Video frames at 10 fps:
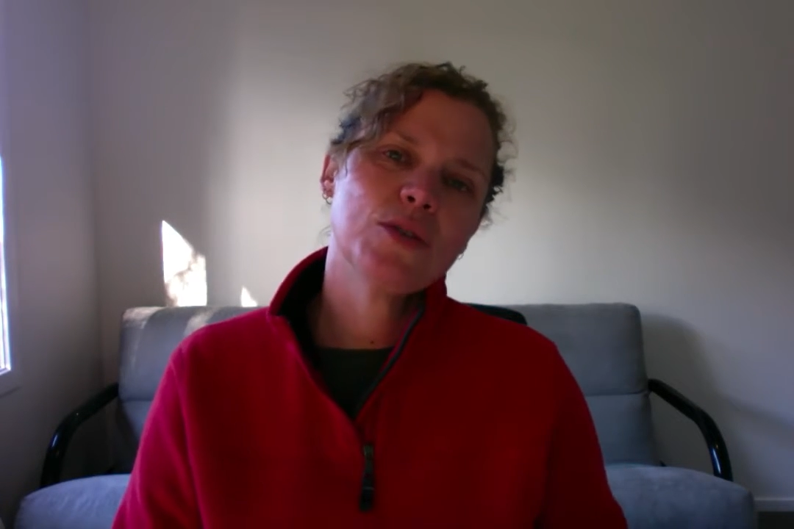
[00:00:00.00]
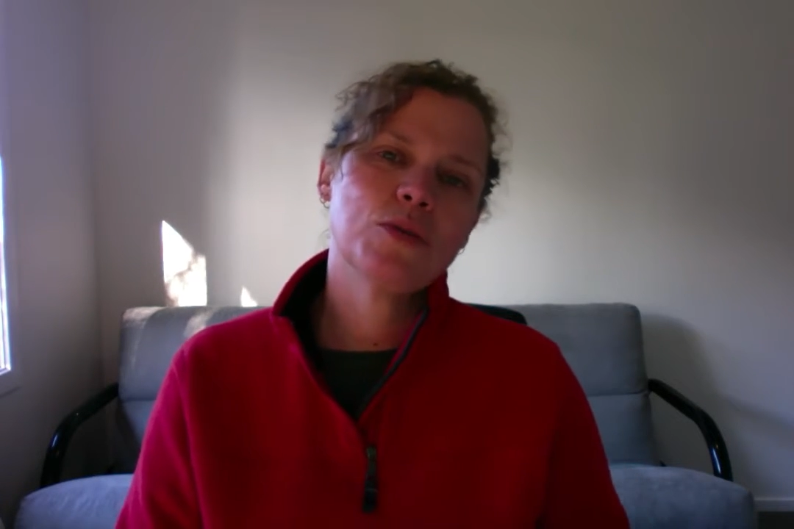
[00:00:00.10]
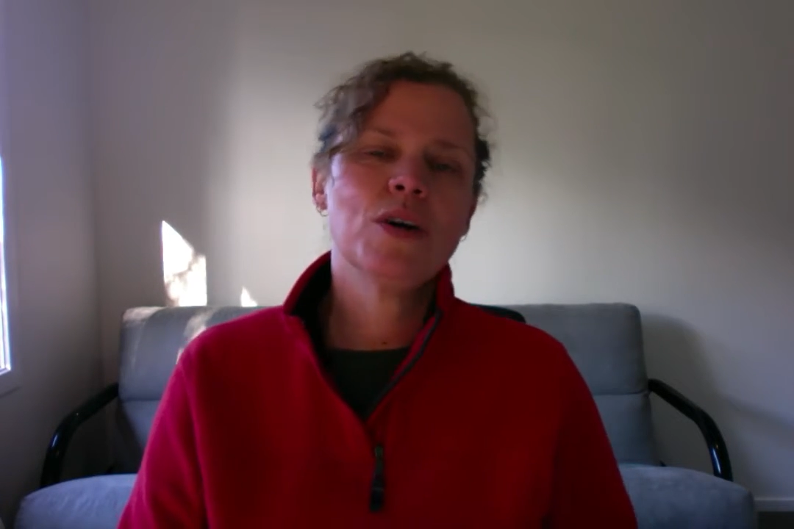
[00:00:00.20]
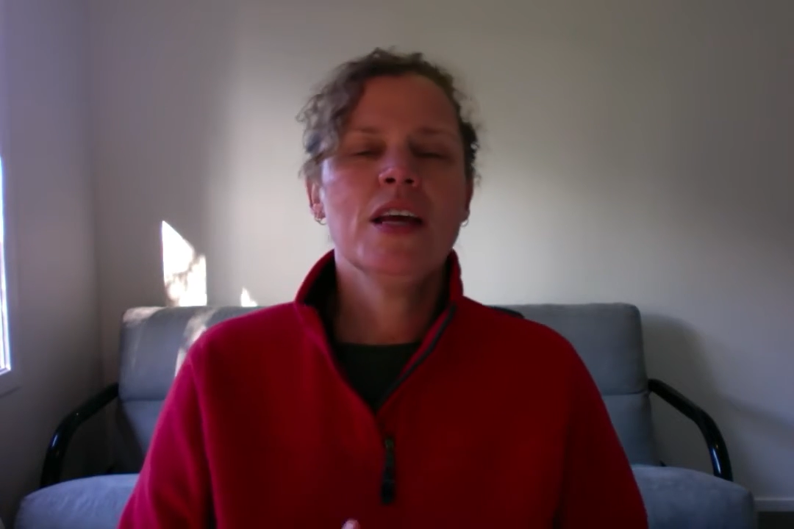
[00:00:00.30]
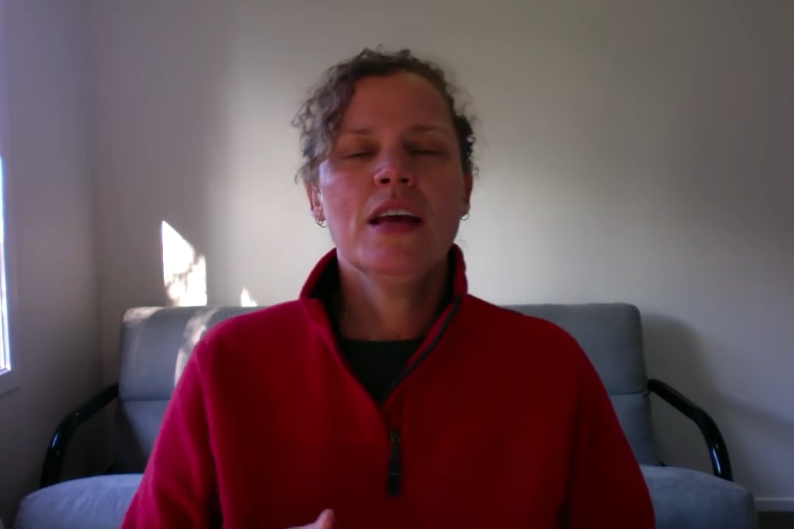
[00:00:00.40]

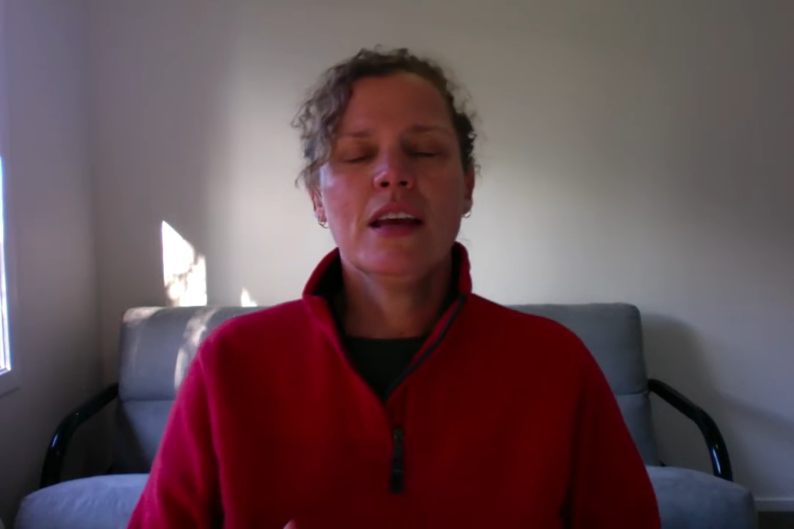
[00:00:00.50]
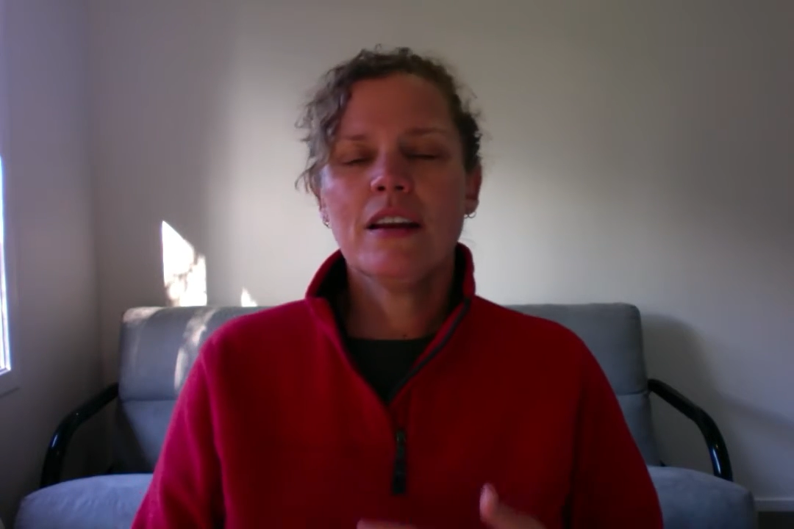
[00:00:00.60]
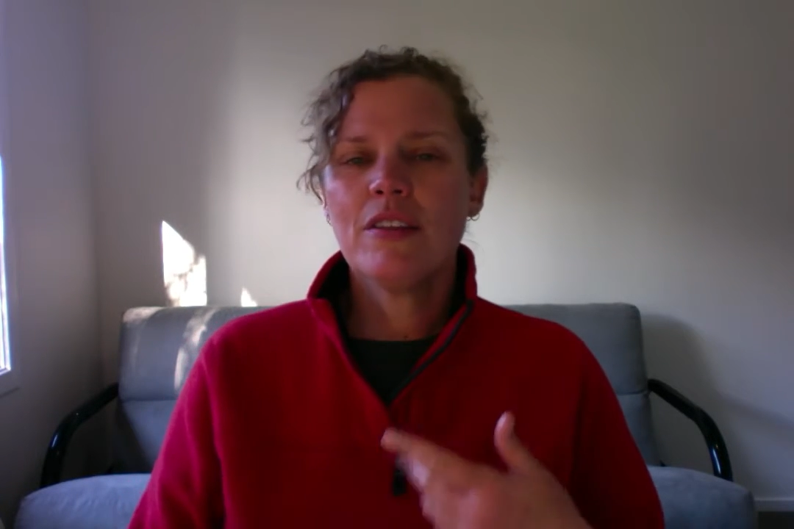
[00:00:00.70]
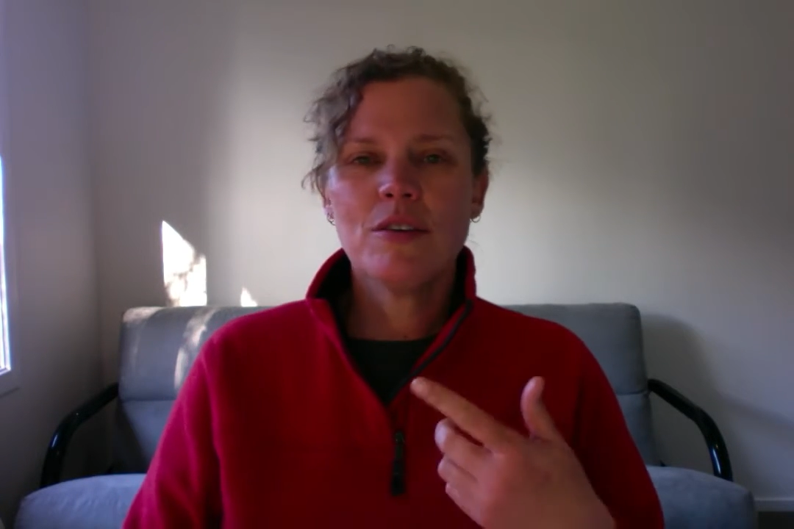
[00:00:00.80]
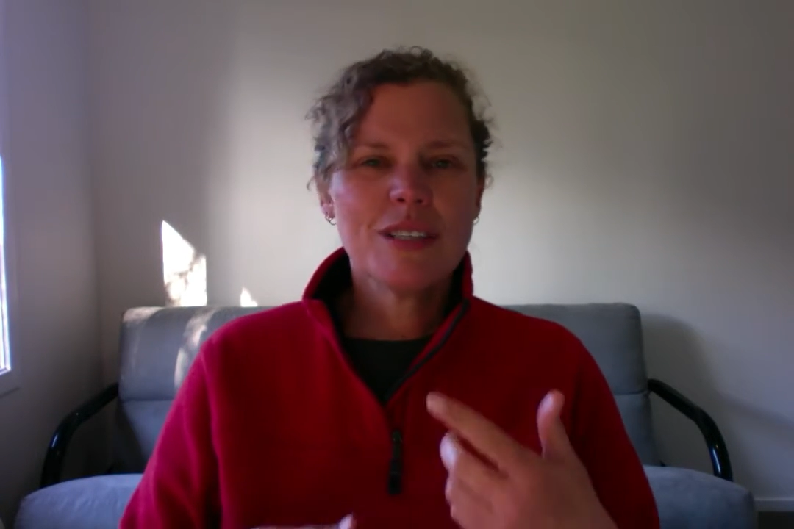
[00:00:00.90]
or,
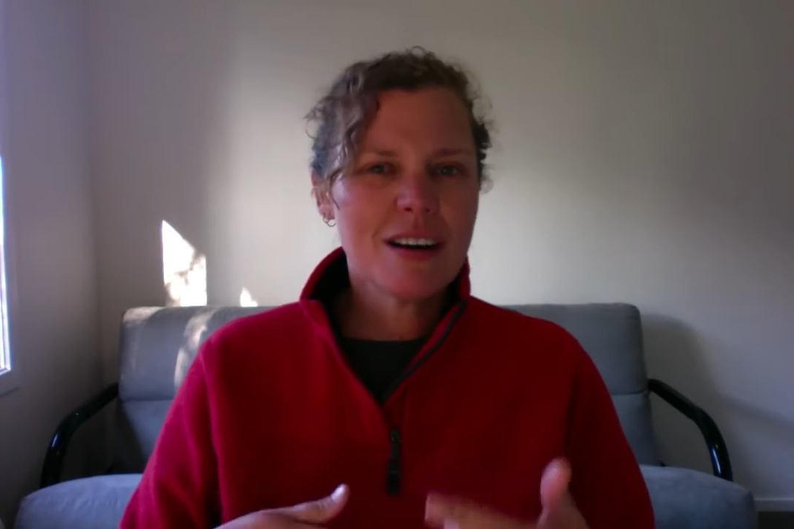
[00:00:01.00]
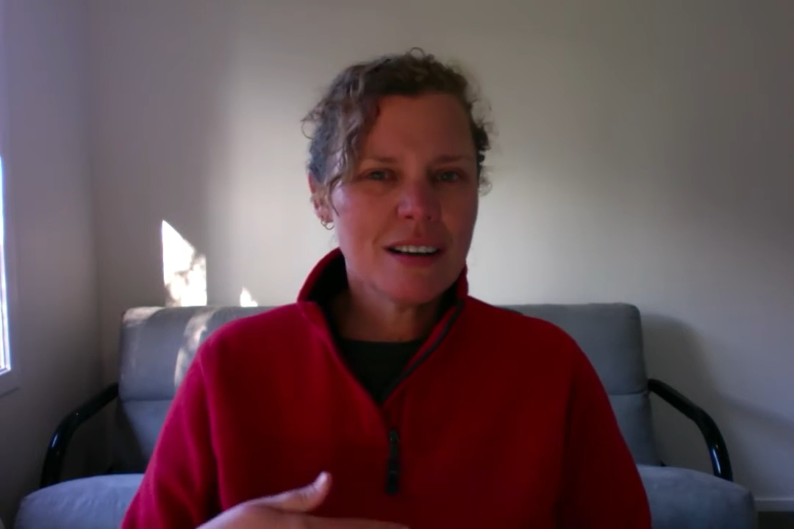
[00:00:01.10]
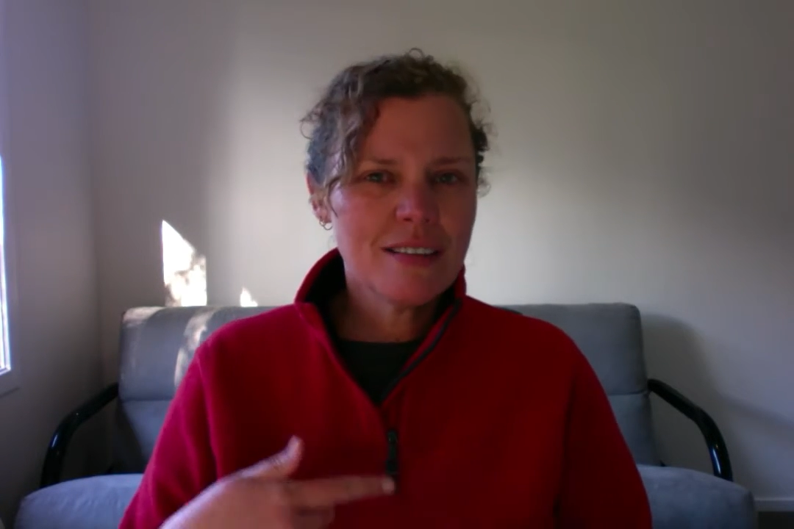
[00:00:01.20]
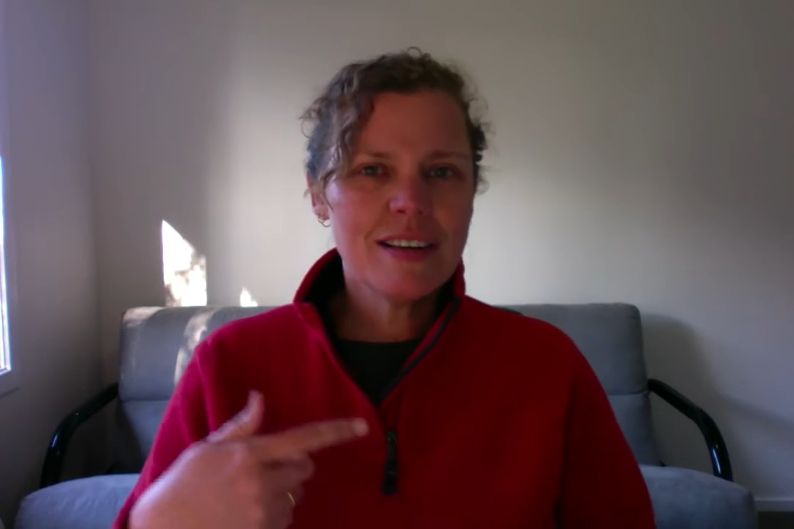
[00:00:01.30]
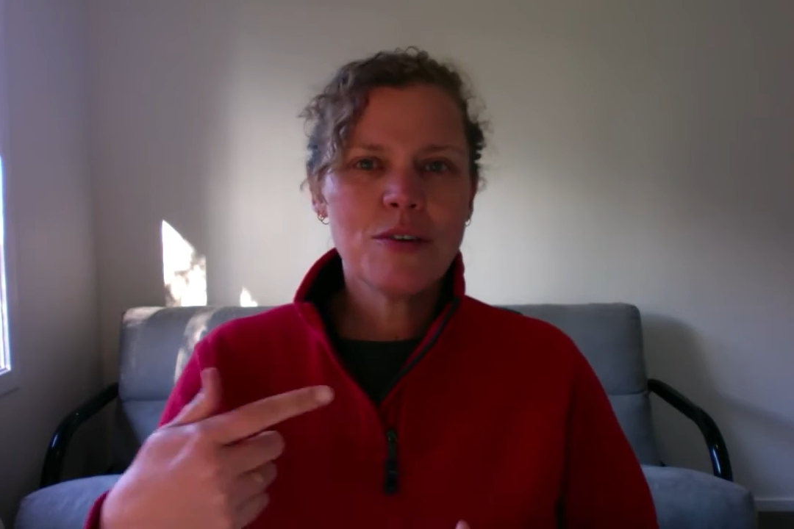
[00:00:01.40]
those
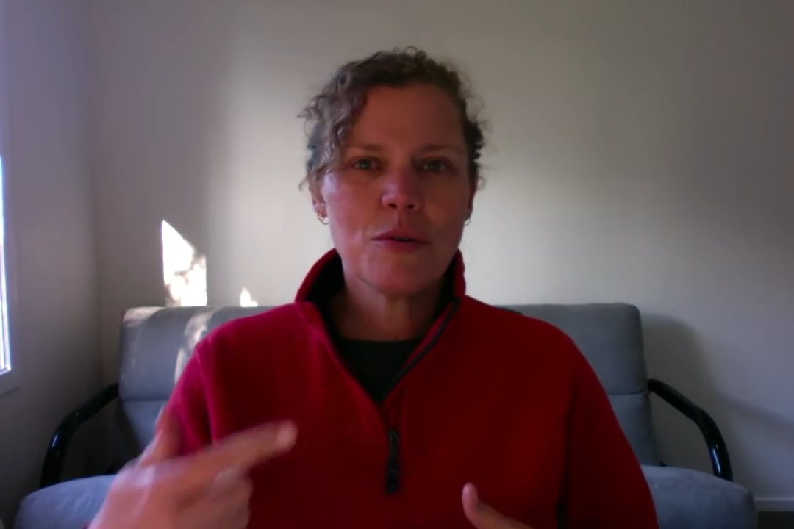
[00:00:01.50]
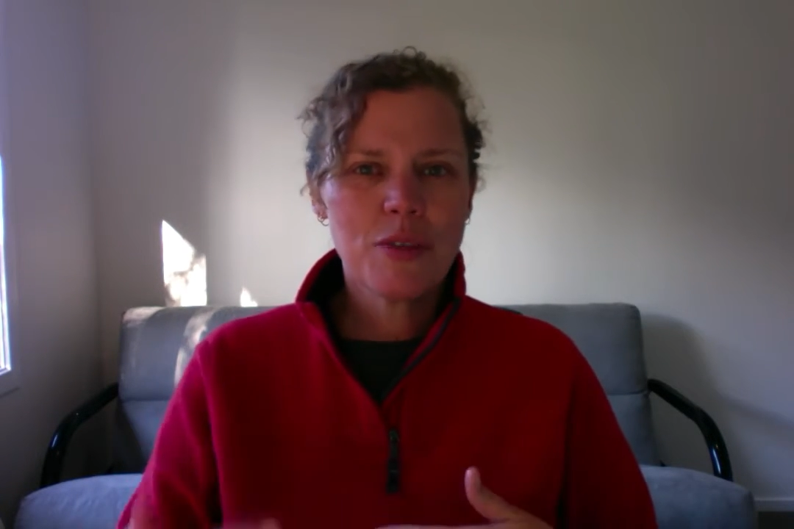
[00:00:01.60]
kind of little